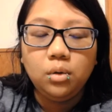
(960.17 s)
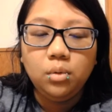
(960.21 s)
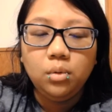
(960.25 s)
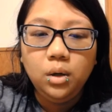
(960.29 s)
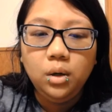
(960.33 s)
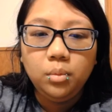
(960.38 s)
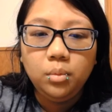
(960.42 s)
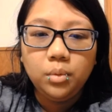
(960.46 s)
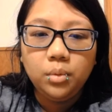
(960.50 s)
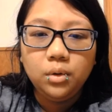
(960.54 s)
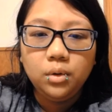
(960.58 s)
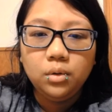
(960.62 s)

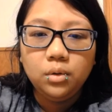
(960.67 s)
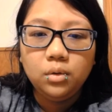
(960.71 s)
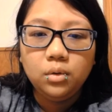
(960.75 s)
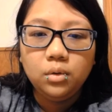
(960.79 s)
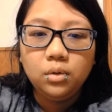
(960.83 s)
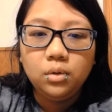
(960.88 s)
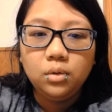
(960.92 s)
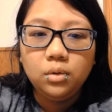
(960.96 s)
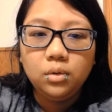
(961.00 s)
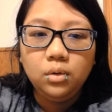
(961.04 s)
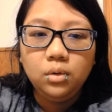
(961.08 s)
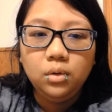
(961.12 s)
up.
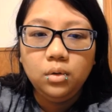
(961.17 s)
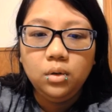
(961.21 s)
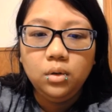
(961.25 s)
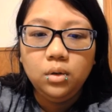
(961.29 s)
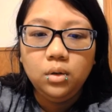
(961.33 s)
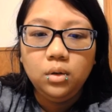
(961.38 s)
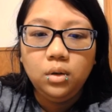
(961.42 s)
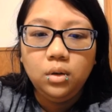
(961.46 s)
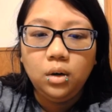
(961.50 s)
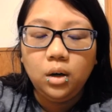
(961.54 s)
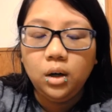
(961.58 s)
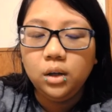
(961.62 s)

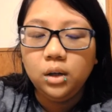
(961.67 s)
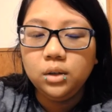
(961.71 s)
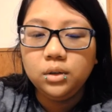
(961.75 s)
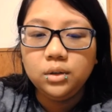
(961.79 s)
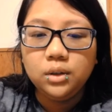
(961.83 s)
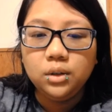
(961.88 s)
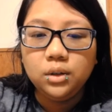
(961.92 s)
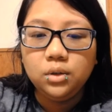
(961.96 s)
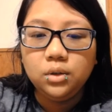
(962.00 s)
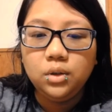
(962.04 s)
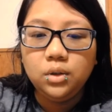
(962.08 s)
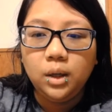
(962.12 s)

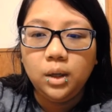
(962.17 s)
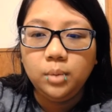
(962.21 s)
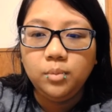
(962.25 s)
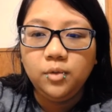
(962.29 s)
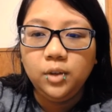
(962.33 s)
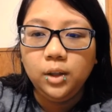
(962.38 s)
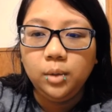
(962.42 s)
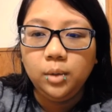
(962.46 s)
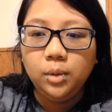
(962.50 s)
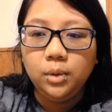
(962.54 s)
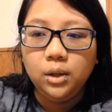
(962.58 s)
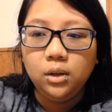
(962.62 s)
Honestly, could type
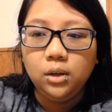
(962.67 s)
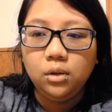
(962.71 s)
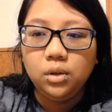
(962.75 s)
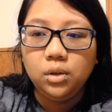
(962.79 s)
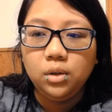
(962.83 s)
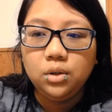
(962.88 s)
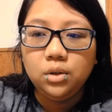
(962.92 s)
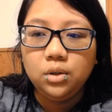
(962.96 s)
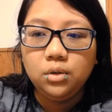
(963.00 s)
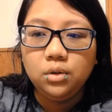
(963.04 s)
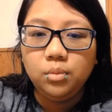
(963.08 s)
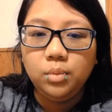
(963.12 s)
Filipino and
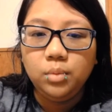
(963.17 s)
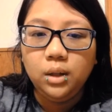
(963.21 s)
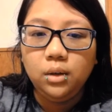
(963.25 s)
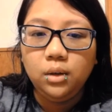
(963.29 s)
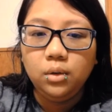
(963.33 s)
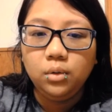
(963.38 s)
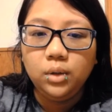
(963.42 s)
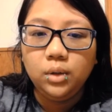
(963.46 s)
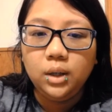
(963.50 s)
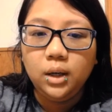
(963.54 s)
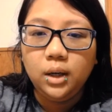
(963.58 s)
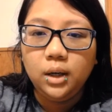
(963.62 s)
it should be the
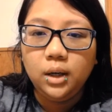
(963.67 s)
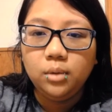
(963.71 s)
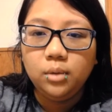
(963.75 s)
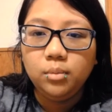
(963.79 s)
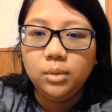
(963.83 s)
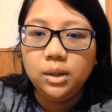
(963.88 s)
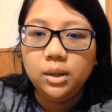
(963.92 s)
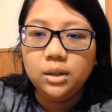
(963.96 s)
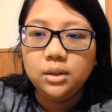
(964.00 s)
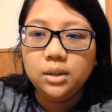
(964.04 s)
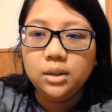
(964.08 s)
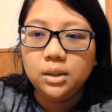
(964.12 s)
only item
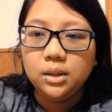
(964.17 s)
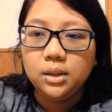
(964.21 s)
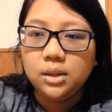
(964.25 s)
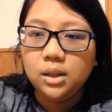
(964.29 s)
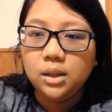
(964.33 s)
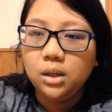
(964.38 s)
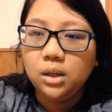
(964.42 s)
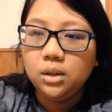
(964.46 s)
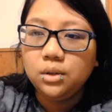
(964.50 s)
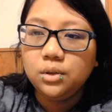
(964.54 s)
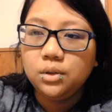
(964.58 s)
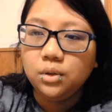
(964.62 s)
that says
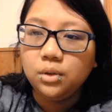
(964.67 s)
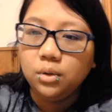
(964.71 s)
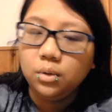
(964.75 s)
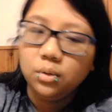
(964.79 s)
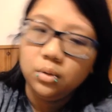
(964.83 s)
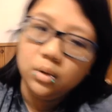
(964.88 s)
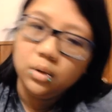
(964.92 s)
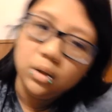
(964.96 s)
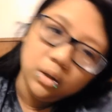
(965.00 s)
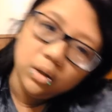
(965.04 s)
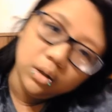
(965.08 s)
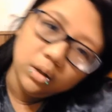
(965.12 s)
that. So
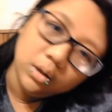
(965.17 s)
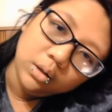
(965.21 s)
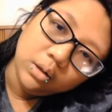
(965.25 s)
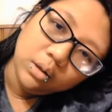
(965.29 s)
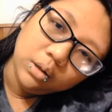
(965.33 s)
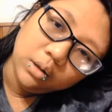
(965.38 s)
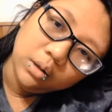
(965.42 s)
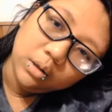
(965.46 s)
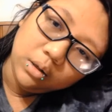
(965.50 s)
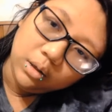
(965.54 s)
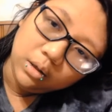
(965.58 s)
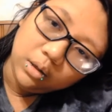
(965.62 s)

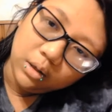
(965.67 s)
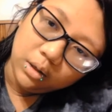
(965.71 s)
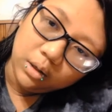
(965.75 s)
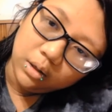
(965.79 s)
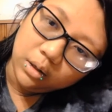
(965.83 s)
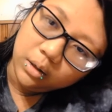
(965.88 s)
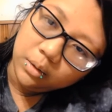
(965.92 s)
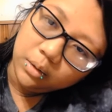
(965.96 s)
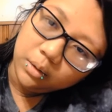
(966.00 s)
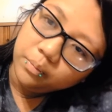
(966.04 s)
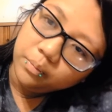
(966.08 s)
there